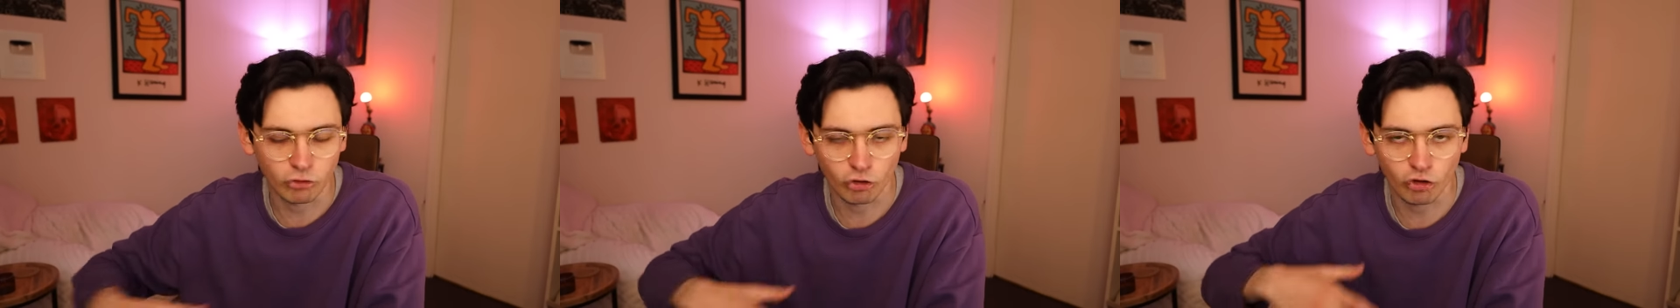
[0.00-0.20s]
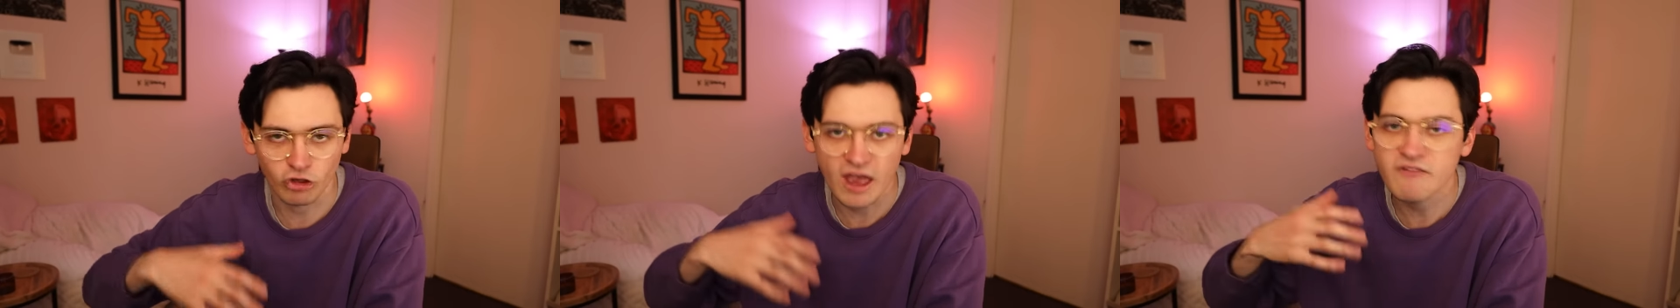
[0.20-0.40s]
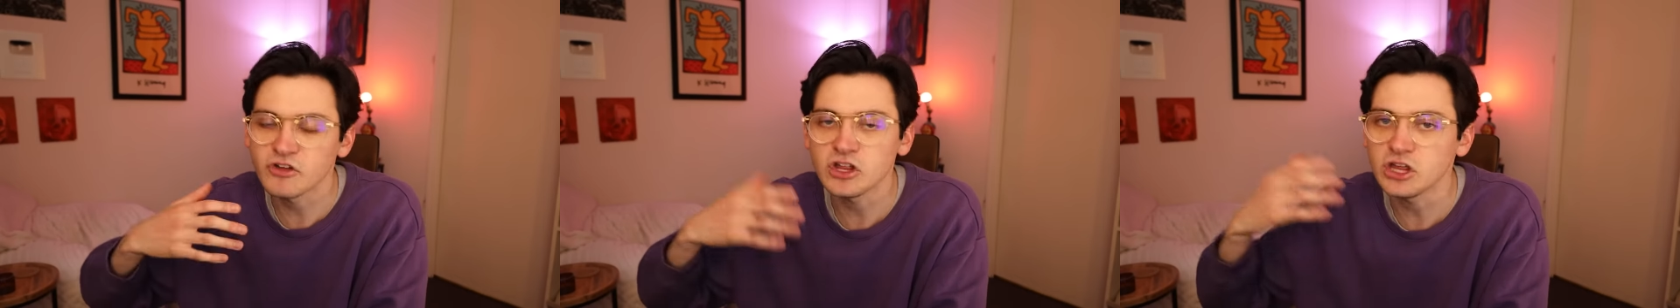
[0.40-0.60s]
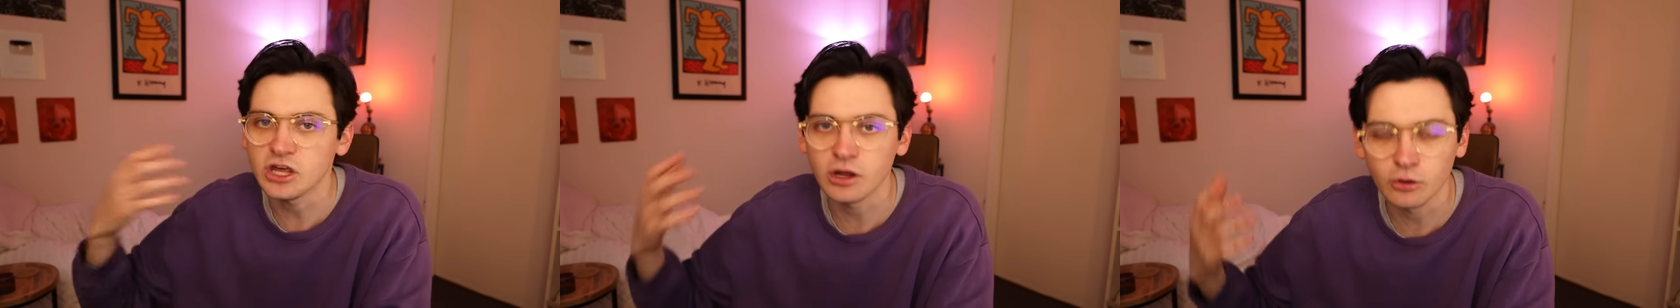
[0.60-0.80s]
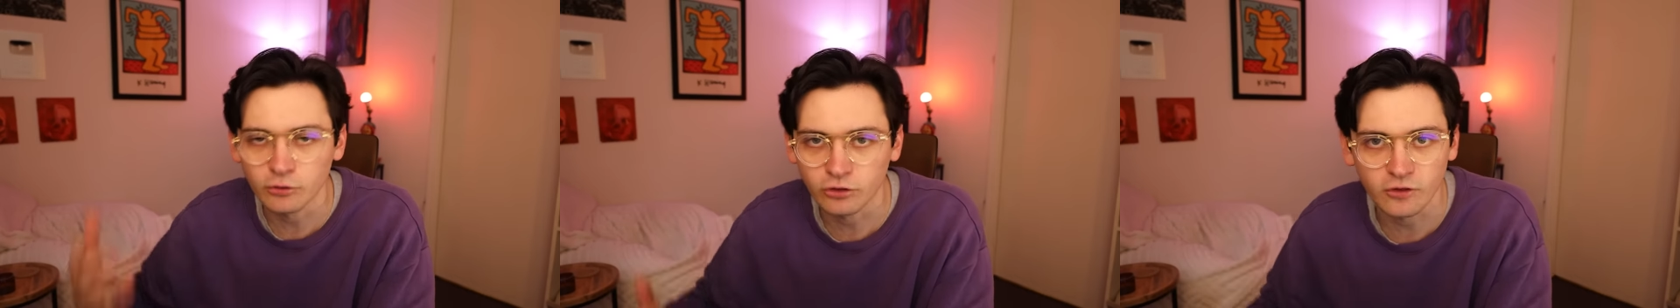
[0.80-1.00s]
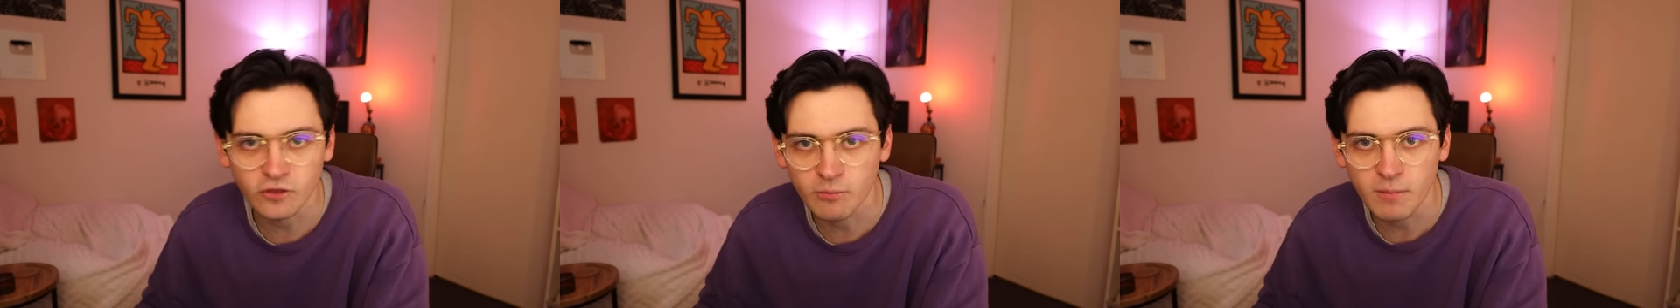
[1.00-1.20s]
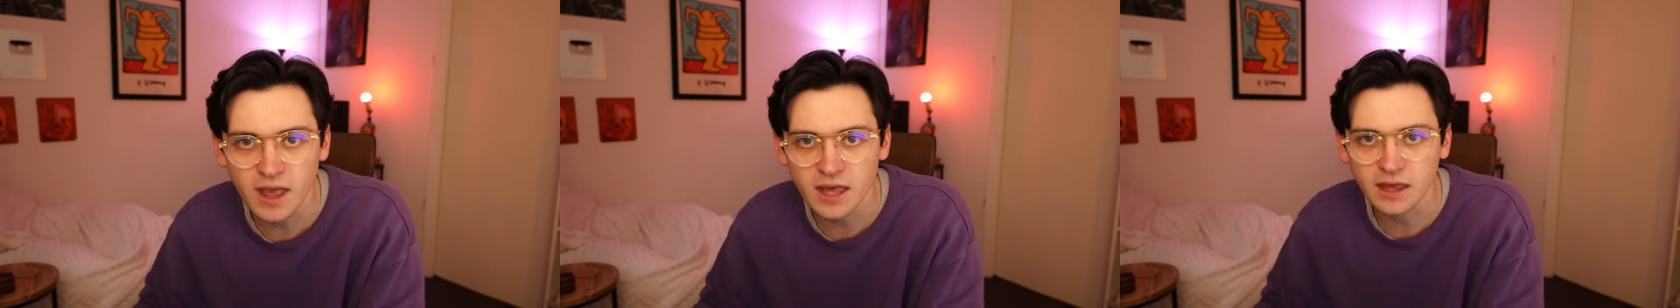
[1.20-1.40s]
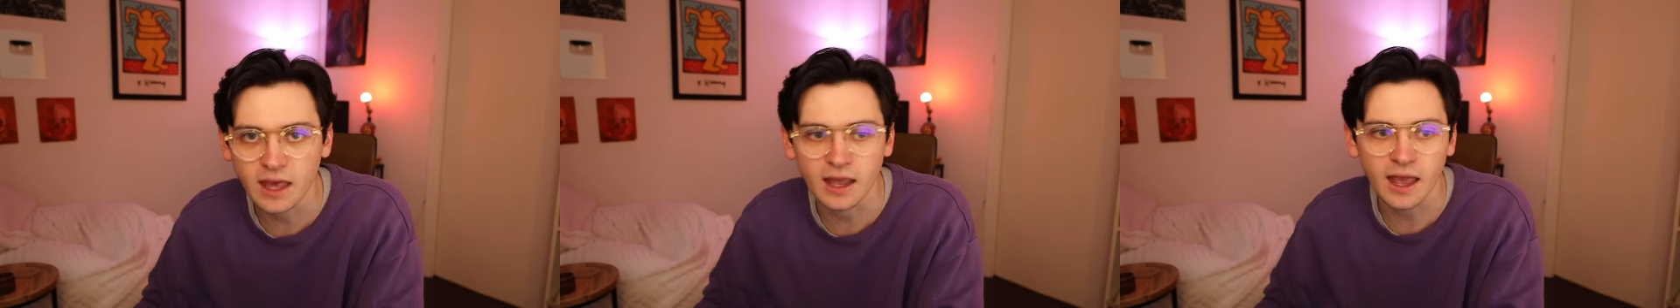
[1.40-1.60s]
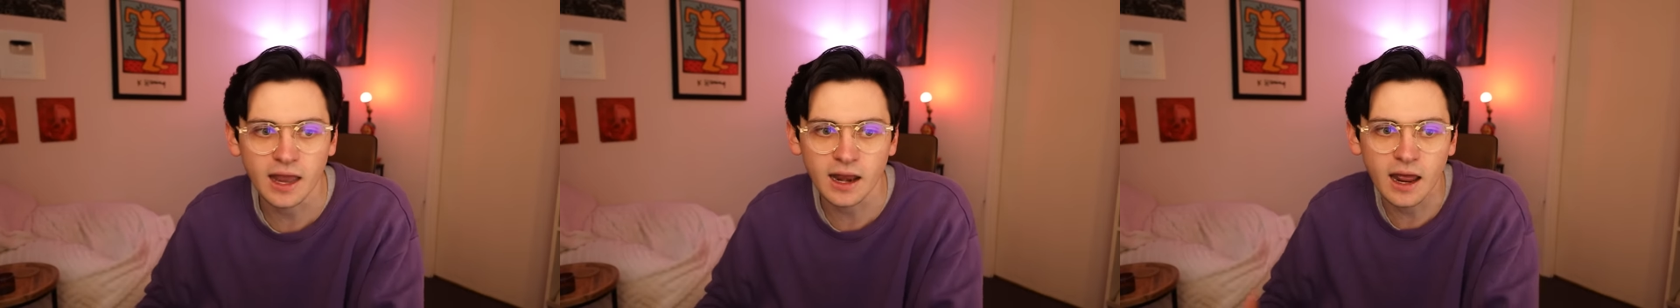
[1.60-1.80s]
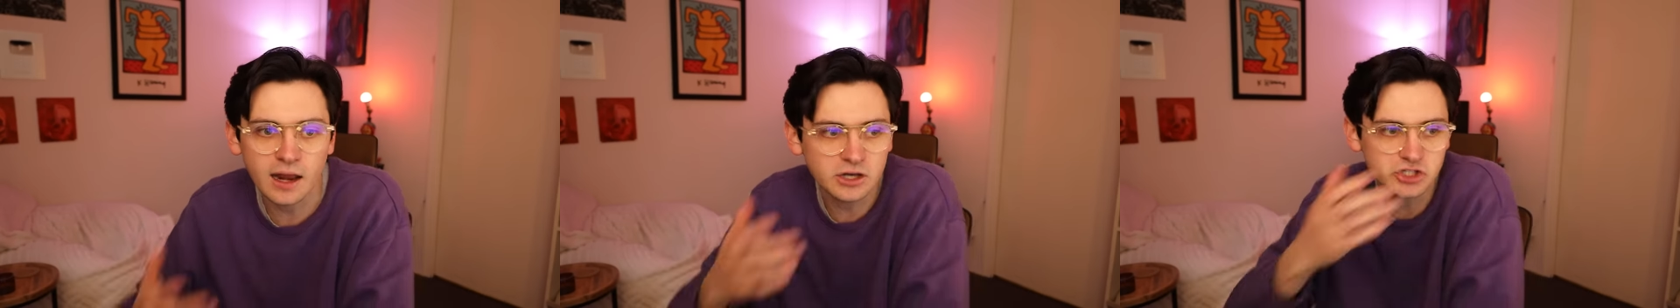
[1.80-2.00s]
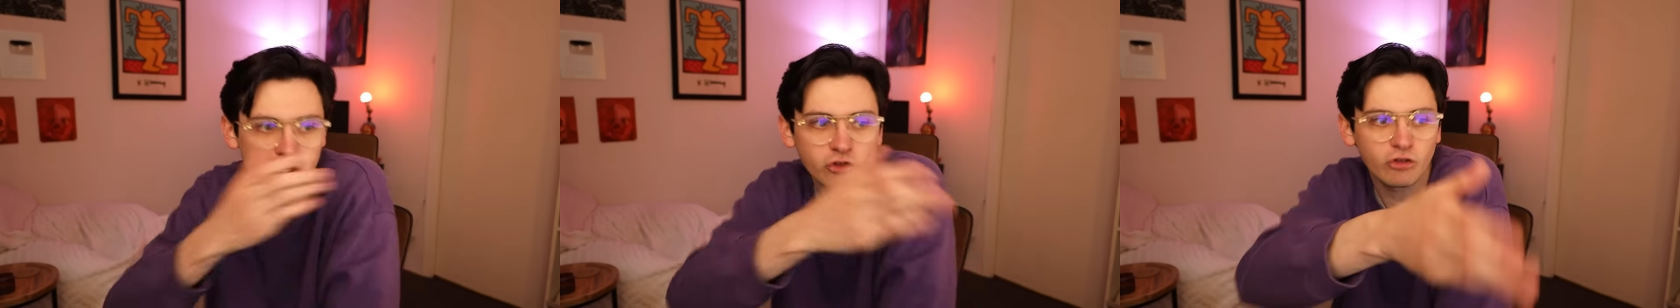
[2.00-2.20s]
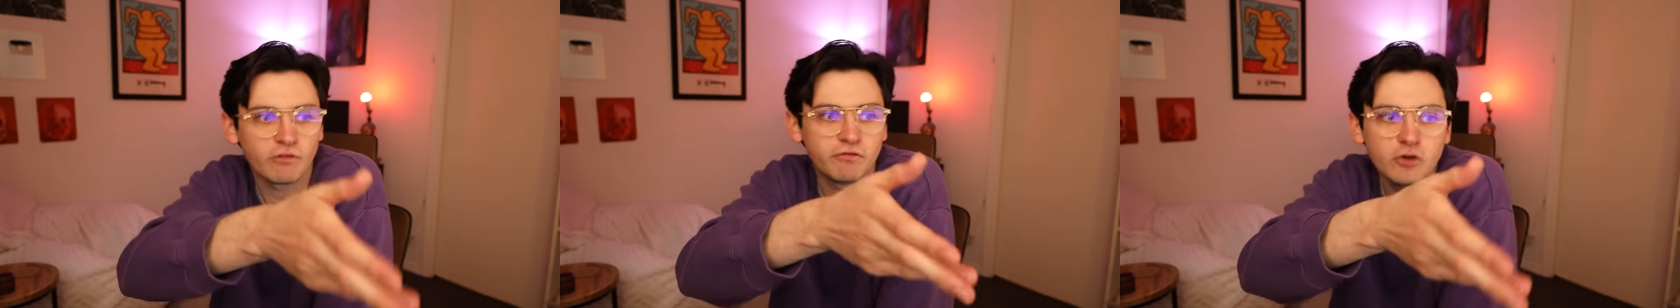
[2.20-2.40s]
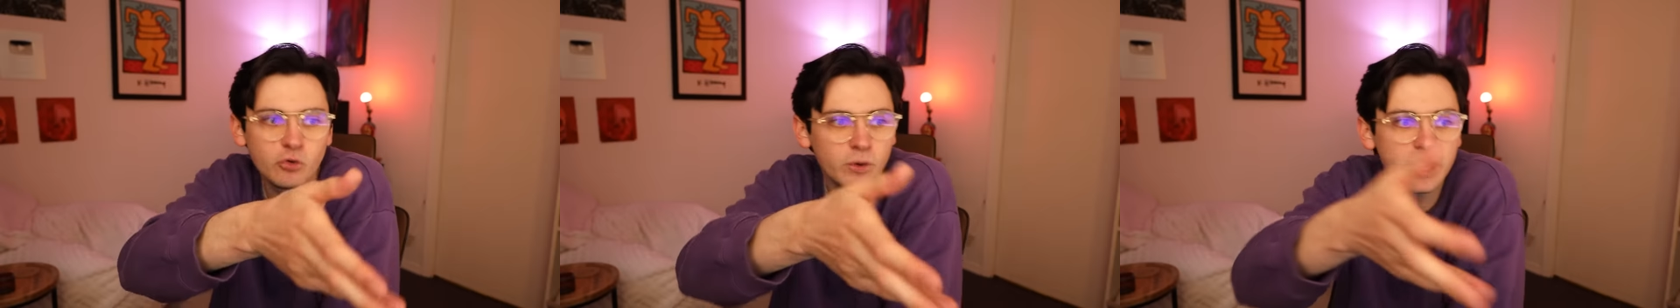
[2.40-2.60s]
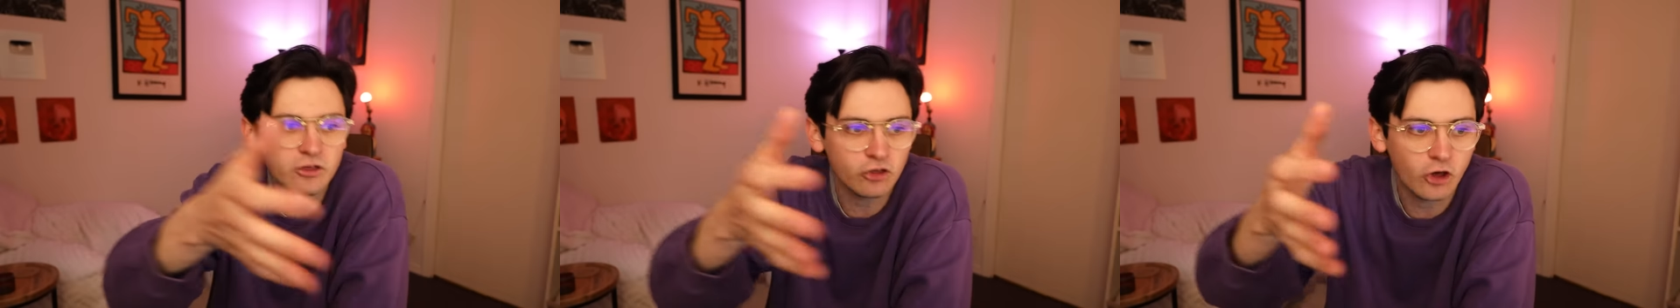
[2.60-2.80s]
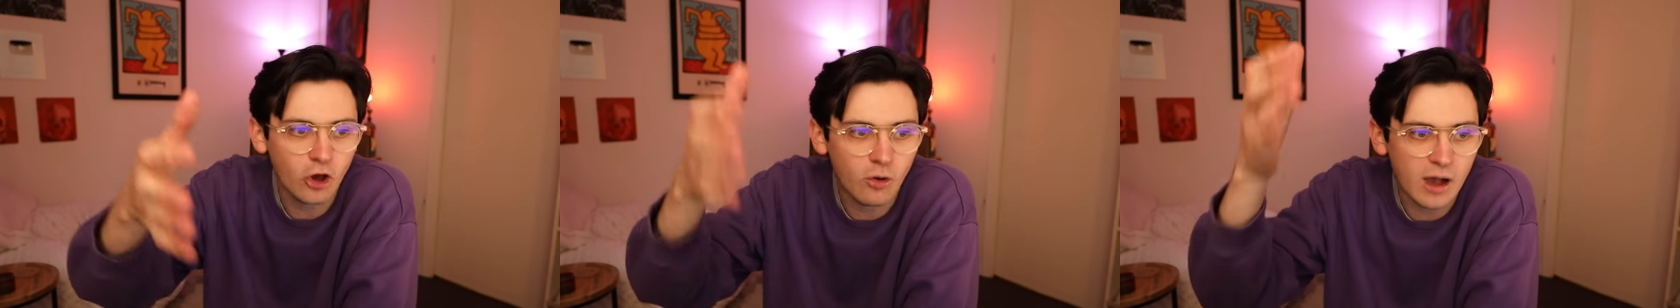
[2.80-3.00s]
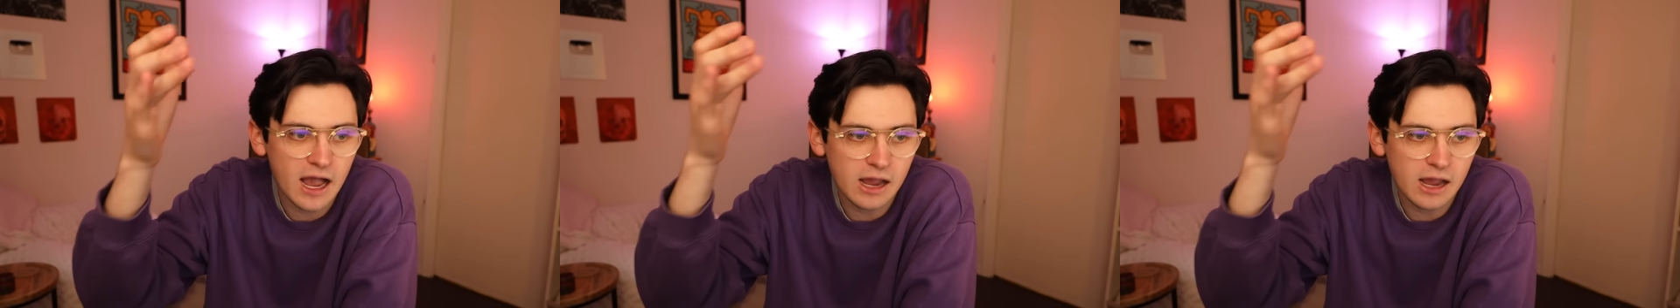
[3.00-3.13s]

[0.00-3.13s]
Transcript: seven years in the making, and, and just a few weeks ago,